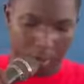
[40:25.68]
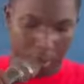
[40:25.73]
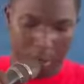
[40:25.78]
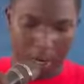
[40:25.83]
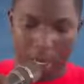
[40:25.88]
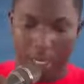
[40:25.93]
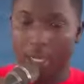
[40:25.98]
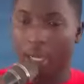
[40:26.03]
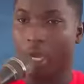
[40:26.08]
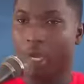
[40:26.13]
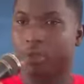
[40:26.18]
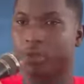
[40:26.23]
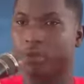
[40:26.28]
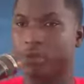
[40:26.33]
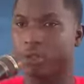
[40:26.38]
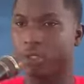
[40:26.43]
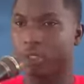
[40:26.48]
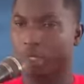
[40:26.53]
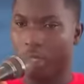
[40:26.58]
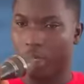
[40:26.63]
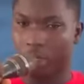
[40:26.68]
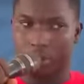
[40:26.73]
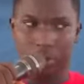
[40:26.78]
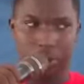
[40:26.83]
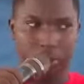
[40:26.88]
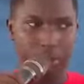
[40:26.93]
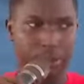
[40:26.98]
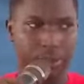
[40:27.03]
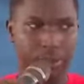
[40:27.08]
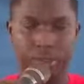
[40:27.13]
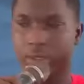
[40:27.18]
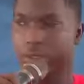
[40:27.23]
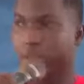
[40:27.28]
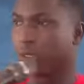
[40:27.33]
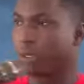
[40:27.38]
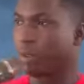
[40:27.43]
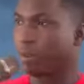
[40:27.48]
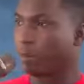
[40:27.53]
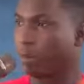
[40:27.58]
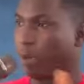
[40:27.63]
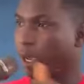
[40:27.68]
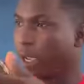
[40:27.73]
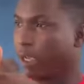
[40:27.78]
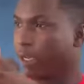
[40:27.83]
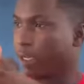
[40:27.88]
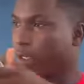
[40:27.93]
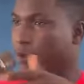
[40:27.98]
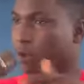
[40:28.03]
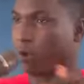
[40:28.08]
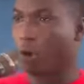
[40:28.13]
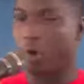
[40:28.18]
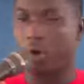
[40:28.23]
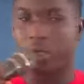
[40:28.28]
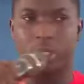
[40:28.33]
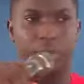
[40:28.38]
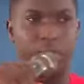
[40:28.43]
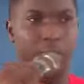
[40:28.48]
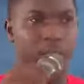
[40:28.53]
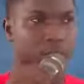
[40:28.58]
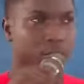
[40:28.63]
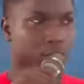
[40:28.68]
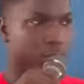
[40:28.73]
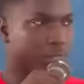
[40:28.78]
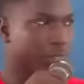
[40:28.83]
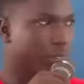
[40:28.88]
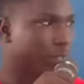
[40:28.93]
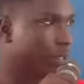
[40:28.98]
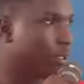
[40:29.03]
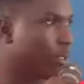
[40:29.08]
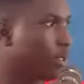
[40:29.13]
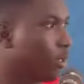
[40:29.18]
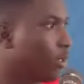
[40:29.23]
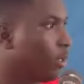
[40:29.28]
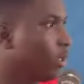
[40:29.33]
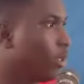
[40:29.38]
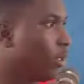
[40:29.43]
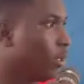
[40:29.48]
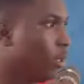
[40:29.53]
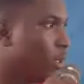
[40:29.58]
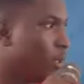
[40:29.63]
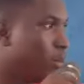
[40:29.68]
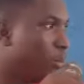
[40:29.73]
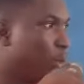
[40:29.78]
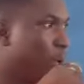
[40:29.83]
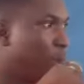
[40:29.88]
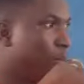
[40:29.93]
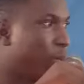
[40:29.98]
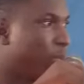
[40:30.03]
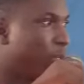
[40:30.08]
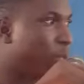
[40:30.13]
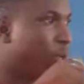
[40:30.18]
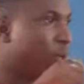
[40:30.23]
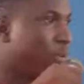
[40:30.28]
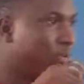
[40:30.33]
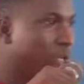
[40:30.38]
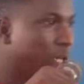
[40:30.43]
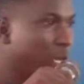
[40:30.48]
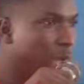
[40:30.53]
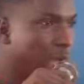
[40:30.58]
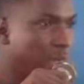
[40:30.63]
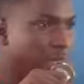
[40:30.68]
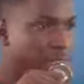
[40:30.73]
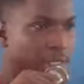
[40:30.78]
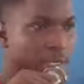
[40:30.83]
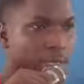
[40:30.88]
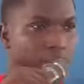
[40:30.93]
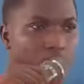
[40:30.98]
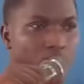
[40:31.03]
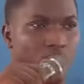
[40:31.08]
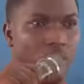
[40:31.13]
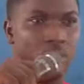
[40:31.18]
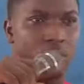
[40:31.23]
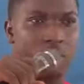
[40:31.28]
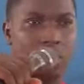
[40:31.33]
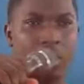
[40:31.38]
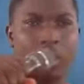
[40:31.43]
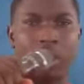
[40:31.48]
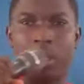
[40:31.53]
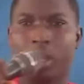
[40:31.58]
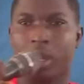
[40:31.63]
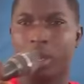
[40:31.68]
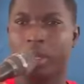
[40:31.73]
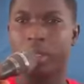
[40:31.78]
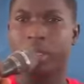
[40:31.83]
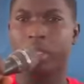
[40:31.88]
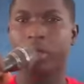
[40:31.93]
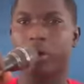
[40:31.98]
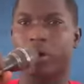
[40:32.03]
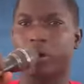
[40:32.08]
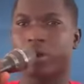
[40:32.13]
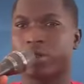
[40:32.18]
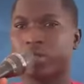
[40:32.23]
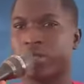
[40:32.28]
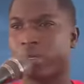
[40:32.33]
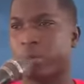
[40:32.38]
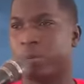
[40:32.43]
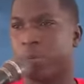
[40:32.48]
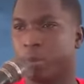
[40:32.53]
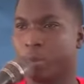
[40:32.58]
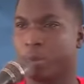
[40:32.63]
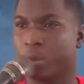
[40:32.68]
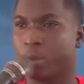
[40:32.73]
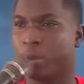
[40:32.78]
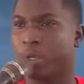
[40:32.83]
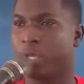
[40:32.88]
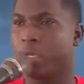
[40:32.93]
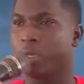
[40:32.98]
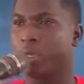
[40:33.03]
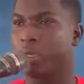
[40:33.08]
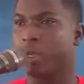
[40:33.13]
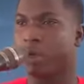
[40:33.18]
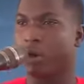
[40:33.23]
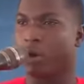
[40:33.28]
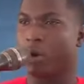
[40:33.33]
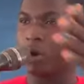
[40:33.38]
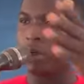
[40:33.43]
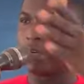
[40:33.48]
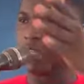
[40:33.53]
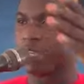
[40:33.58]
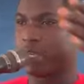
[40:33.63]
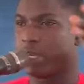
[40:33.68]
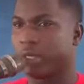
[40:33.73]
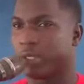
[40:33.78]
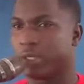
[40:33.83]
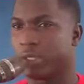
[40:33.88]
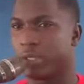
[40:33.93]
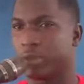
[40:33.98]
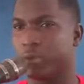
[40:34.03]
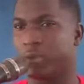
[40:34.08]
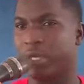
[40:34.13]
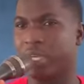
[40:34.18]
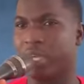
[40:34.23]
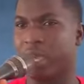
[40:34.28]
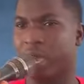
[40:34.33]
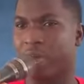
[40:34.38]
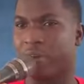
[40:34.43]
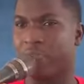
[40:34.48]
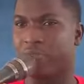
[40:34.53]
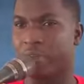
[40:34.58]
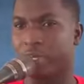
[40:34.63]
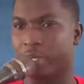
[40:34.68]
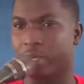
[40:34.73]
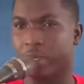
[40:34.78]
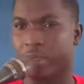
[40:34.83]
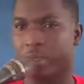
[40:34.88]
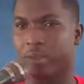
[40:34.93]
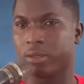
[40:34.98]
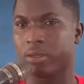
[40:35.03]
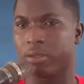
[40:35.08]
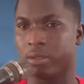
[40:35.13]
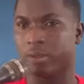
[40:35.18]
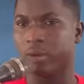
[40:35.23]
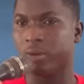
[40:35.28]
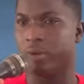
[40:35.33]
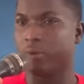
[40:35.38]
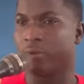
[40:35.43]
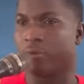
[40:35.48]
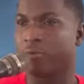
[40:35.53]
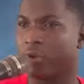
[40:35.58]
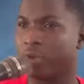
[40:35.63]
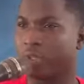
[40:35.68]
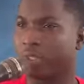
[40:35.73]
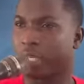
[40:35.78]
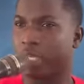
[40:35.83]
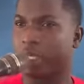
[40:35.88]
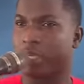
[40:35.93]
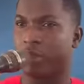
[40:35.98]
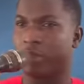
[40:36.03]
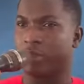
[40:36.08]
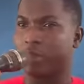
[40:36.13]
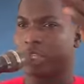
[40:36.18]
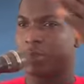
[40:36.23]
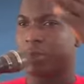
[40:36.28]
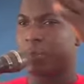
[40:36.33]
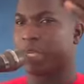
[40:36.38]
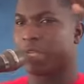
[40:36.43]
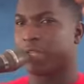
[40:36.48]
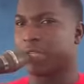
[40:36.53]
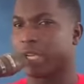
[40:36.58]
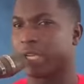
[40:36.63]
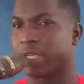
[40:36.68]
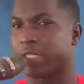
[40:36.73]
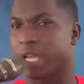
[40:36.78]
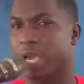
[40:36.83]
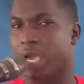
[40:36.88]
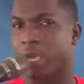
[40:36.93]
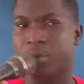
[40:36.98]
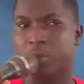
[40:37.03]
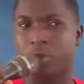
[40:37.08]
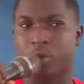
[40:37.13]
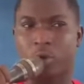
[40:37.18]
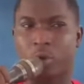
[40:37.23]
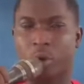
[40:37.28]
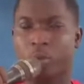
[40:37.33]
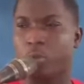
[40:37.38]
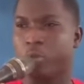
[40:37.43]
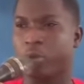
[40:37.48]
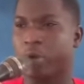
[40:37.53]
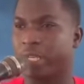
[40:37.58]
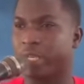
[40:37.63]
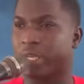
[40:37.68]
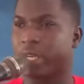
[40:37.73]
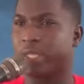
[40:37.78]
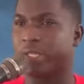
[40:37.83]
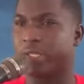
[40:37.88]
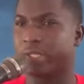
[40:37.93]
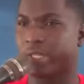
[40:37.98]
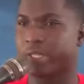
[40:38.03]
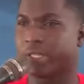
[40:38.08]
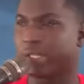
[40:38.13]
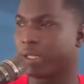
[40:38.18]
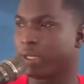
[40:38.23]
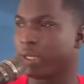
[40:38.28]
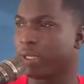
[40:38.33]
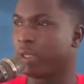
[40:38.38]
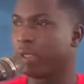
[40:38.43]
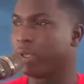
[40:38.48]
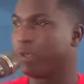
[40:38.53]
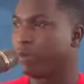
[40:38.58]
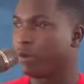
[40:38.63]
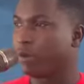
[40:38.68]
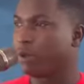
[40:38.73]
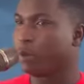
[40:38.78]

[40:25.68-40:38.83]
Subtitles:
My adjudicators, my co-debaters, members of the high table, and the awesome audience we have here, for taking your special time to come witness